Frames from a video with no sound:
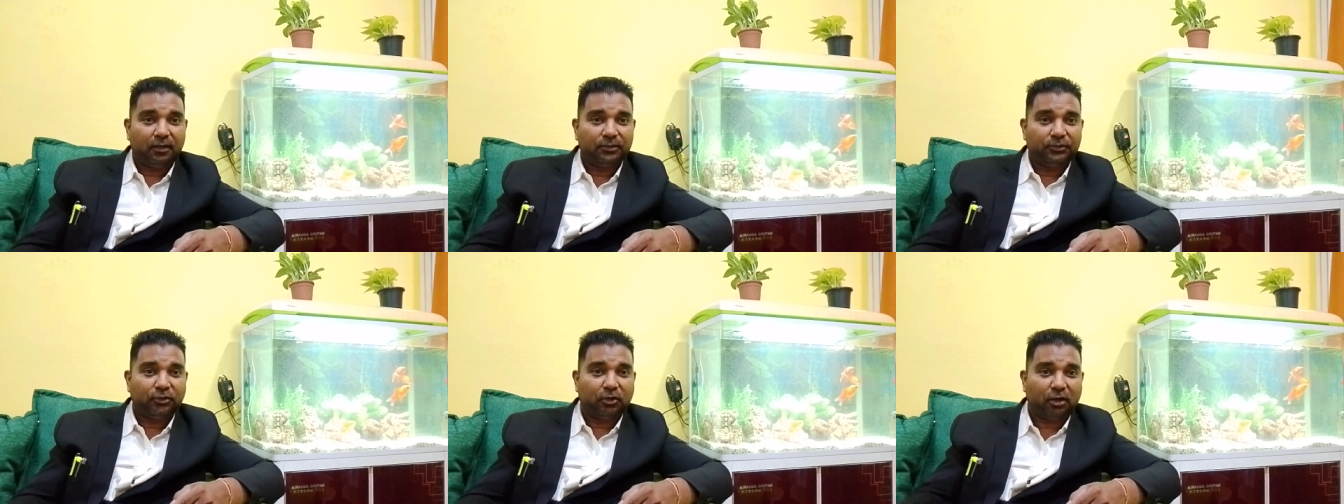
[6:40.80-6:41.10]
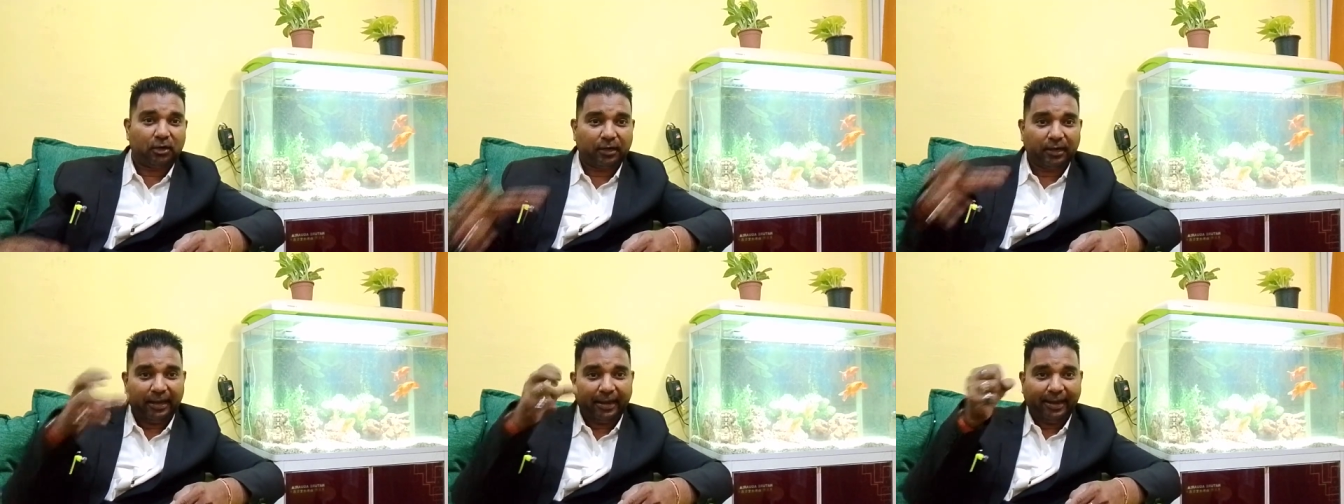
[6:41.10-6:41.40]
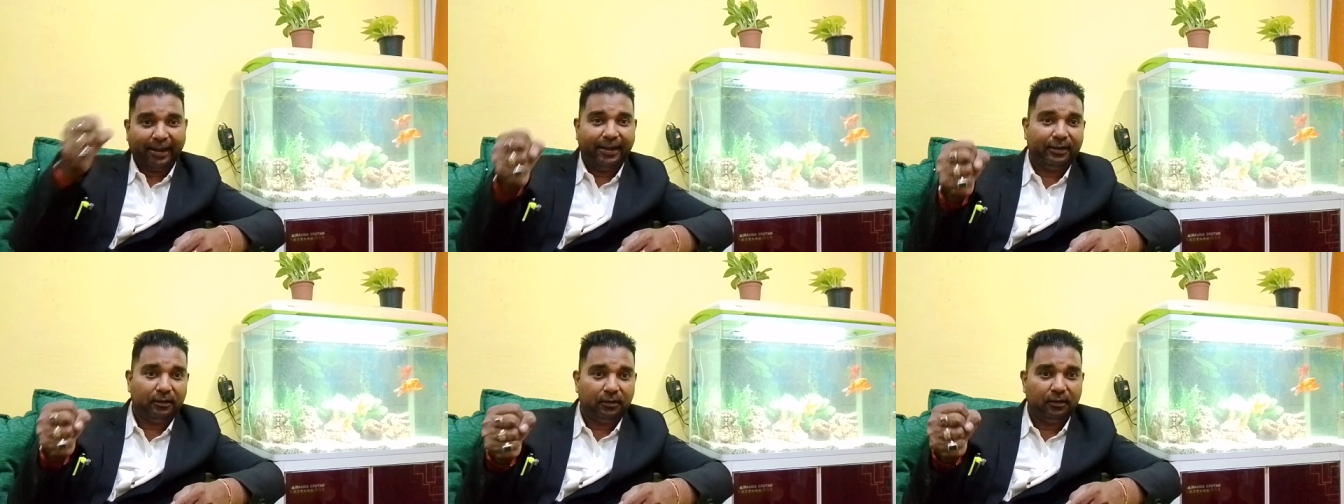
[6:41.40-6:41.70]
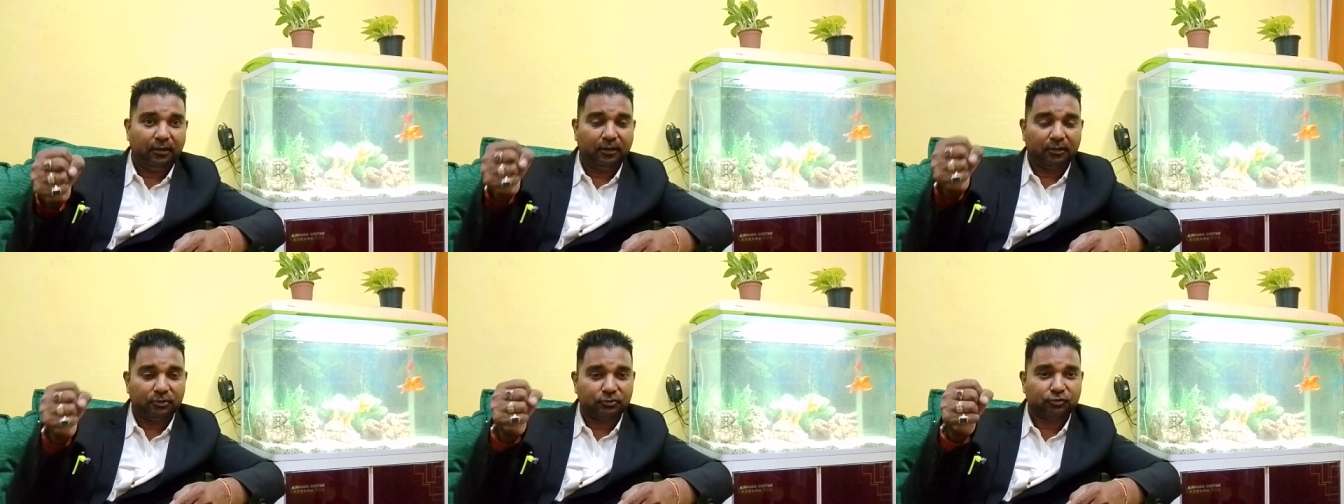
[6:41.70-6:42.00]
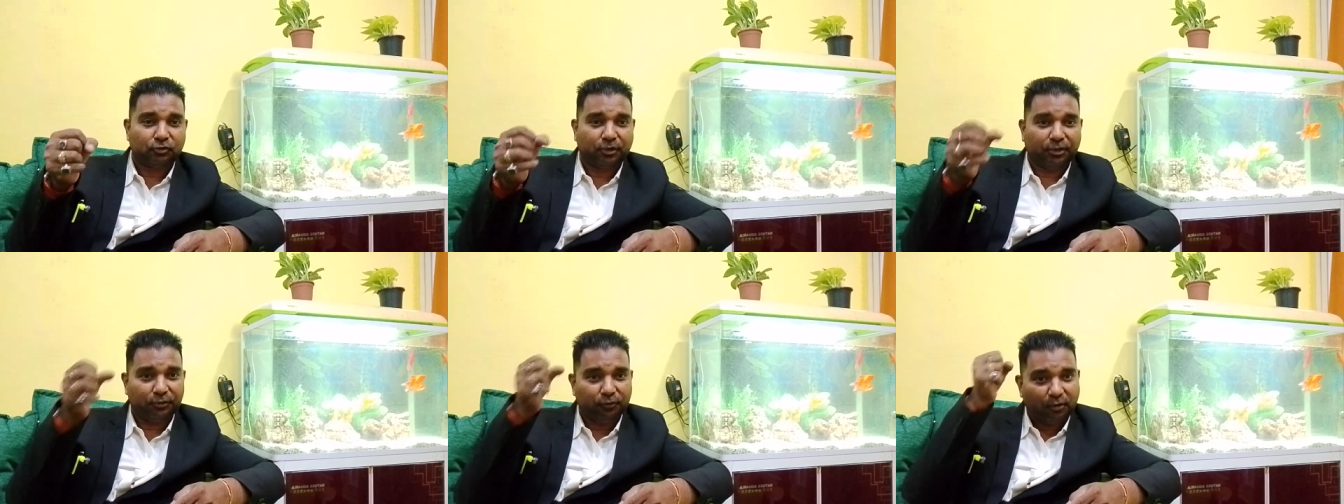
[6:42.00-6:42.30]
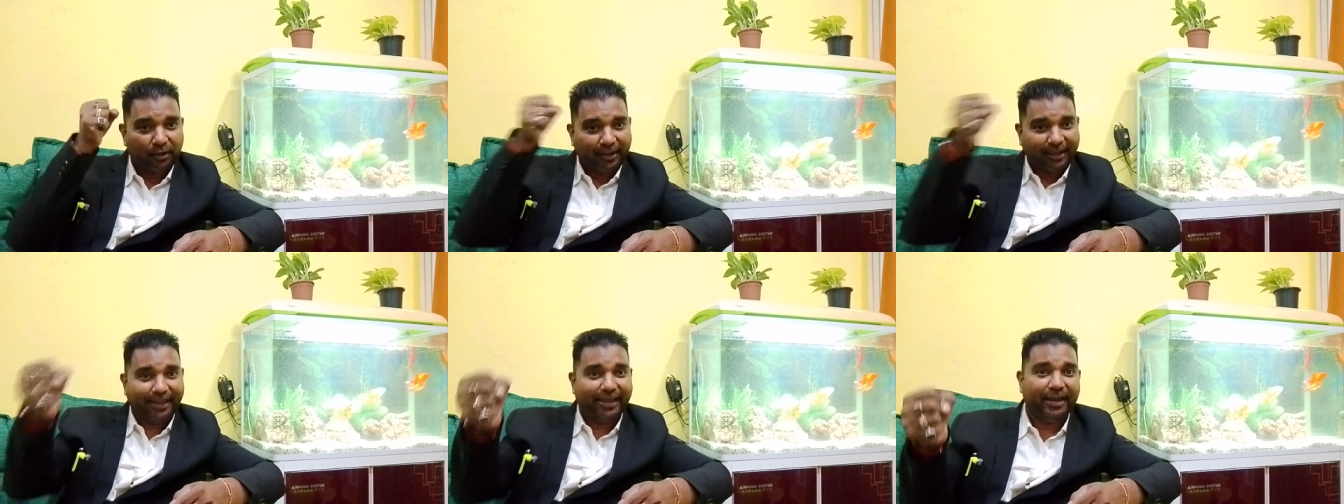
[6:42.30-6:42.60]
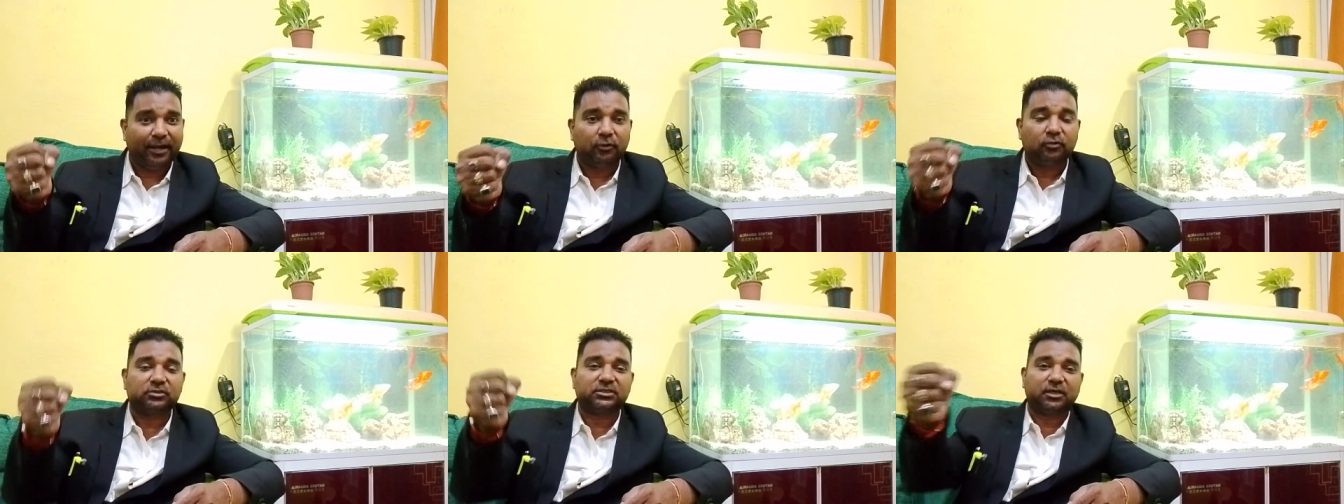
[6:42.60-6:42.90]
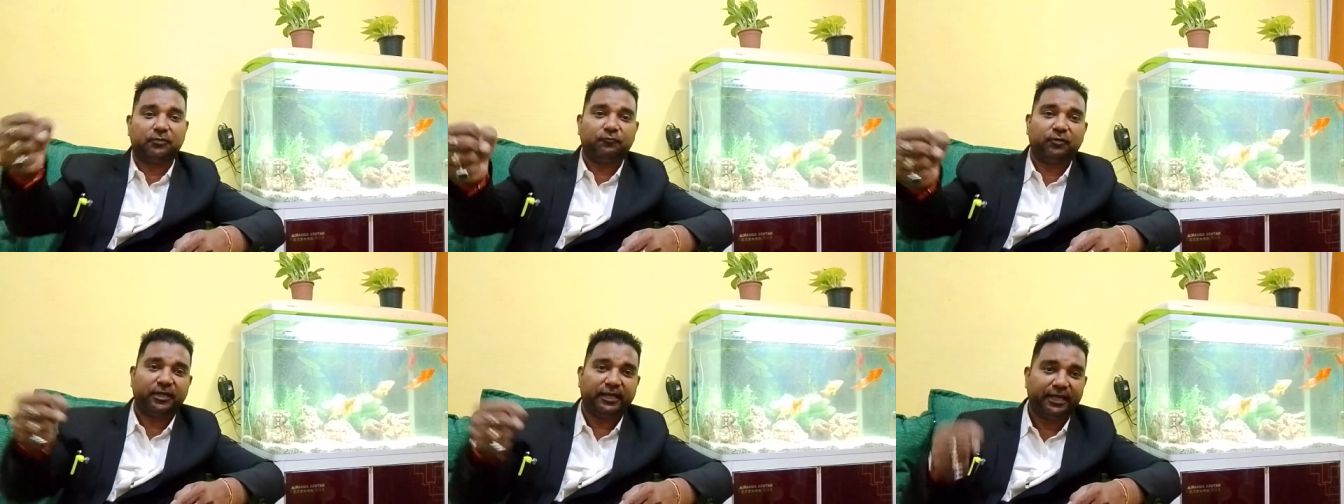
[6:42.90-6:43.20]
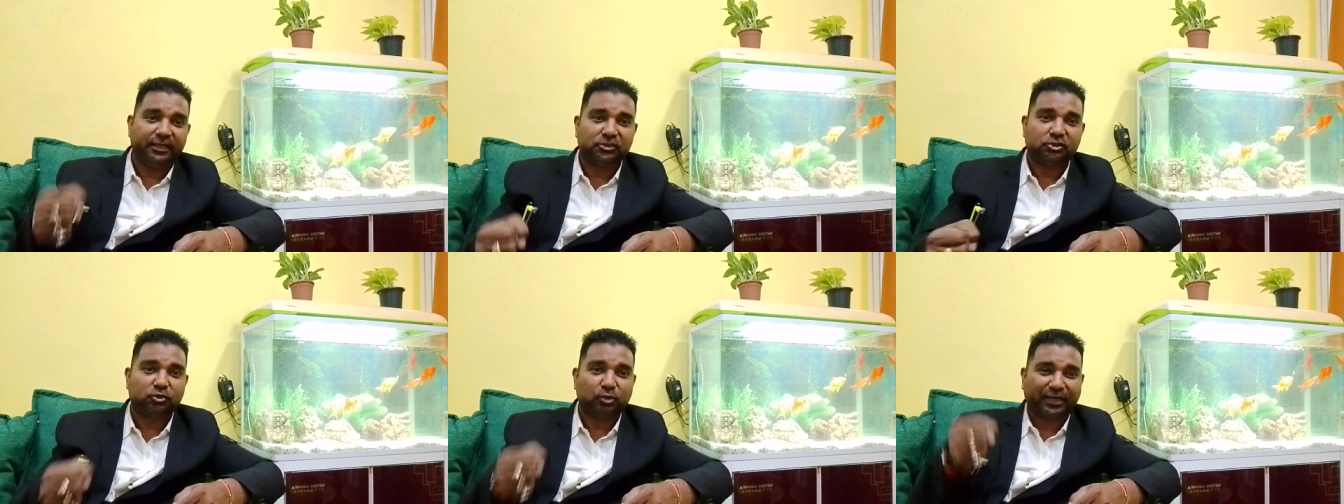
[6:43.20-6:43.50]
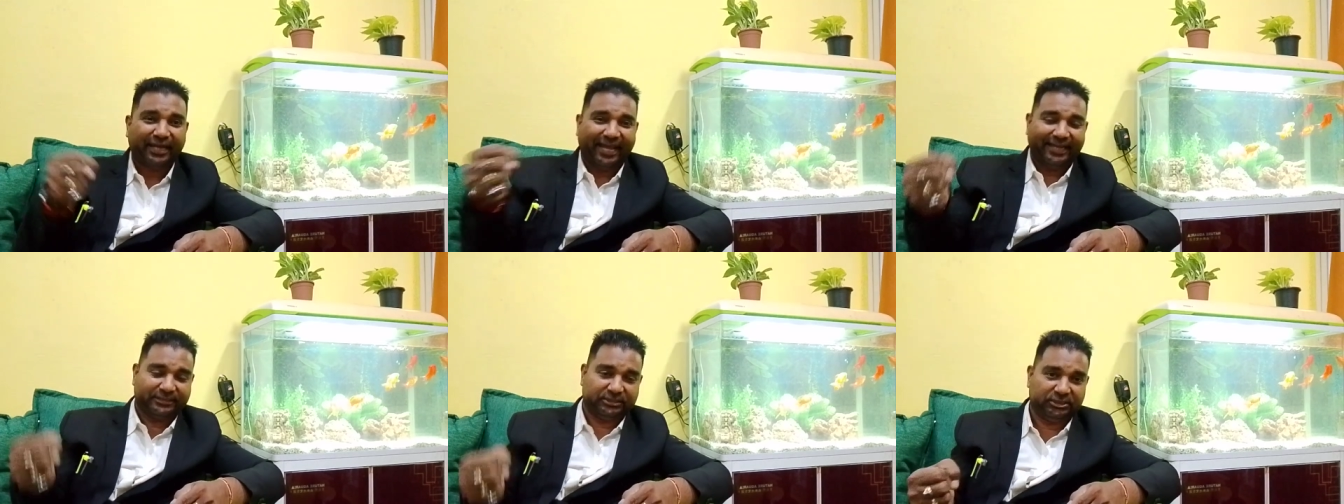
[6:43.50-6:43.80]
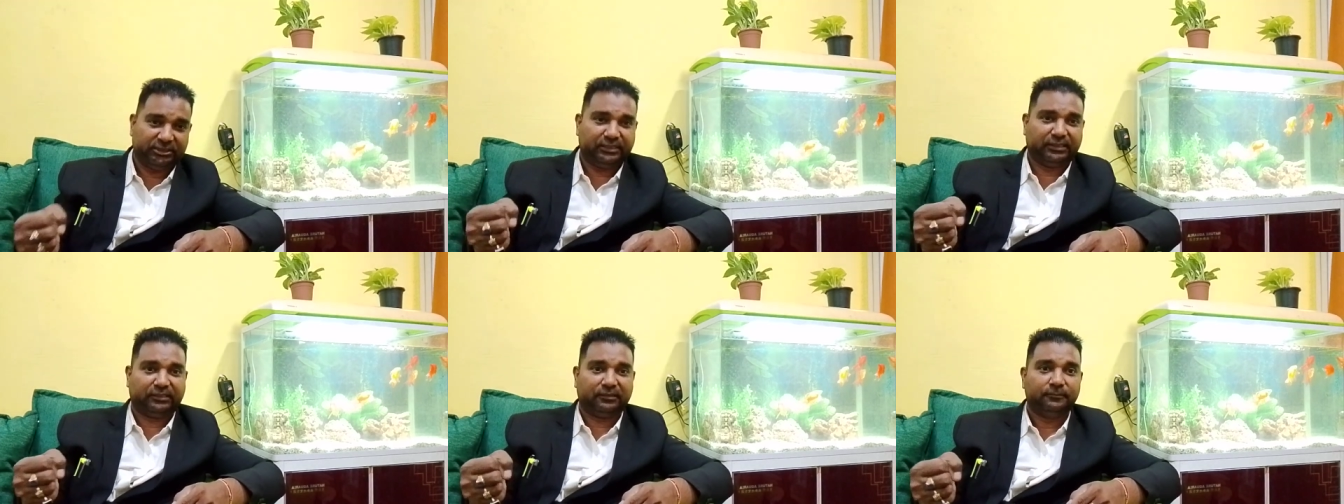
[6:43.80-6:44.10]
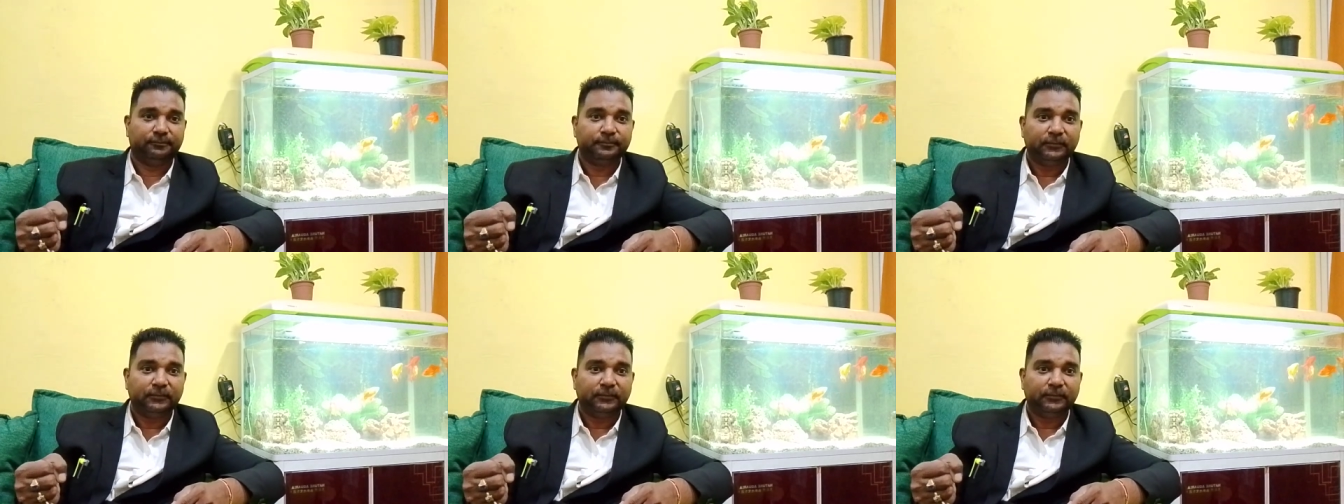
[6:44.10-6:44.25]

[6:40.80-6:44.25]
your hair to someone else to catch it.